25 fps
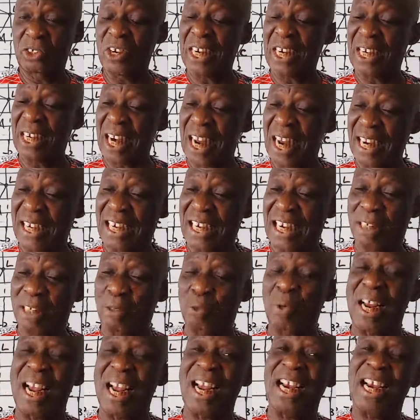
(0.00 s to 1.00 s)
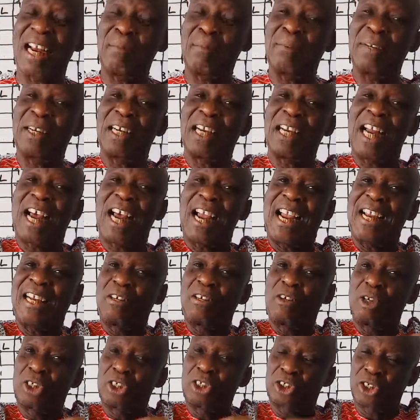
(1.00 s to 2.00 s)
Straight line that will either be
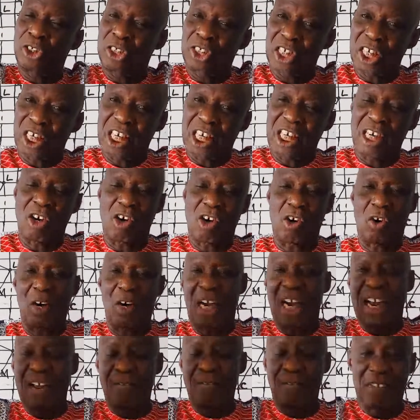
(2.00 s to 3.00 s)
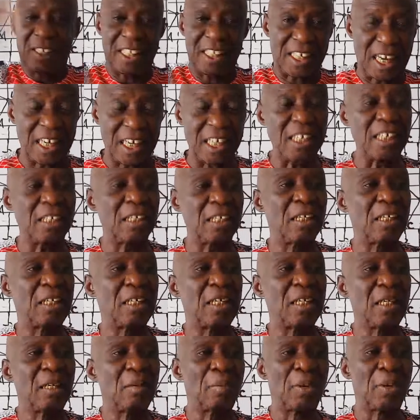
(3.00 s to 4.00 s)
lying horizontally or lying vertically,
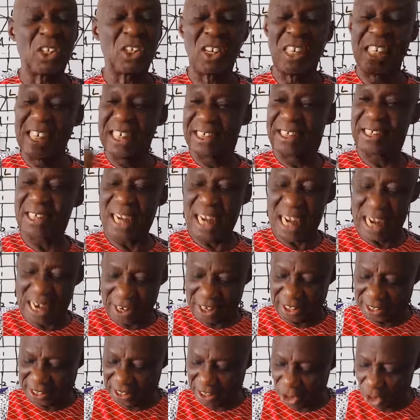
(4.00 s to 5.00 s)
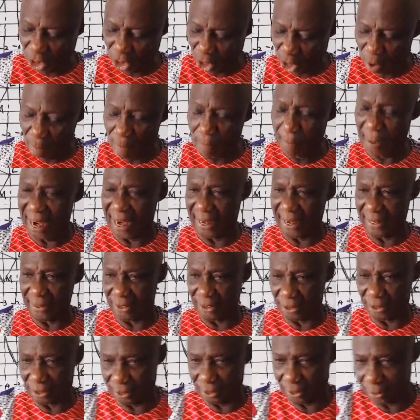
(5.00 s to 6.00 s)
but on it are written
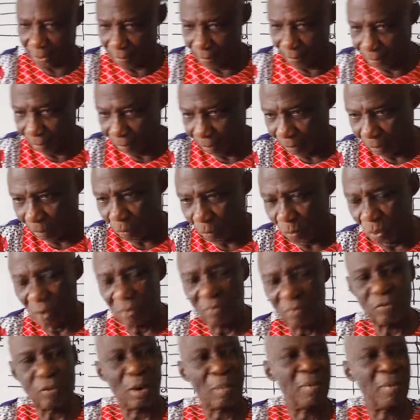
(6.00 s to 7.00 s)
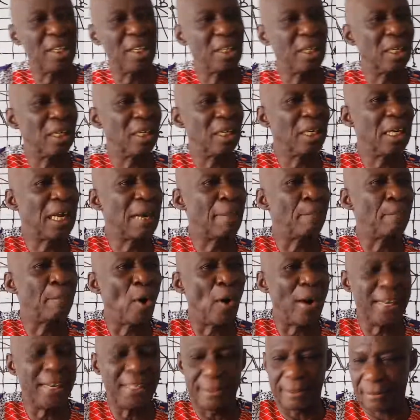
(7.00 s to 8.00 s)
numbers from
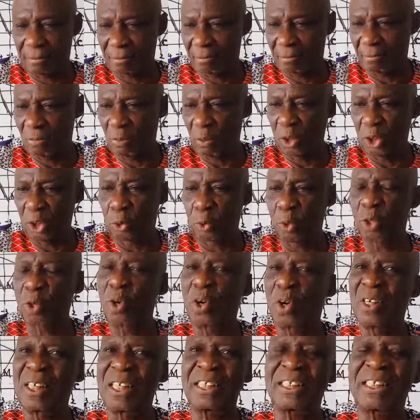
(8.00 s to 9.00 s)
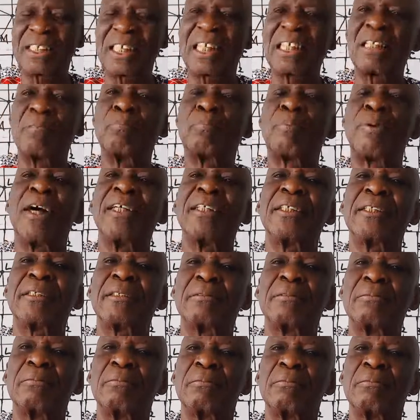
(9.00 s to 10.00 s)
a point, which we call the starting
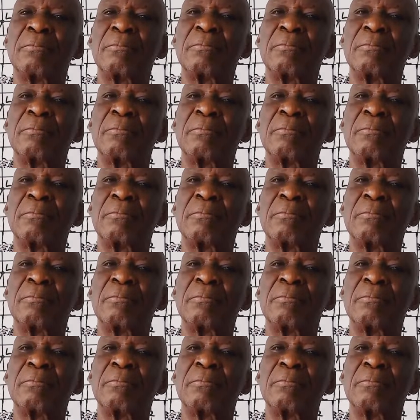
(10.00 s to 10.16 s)
point,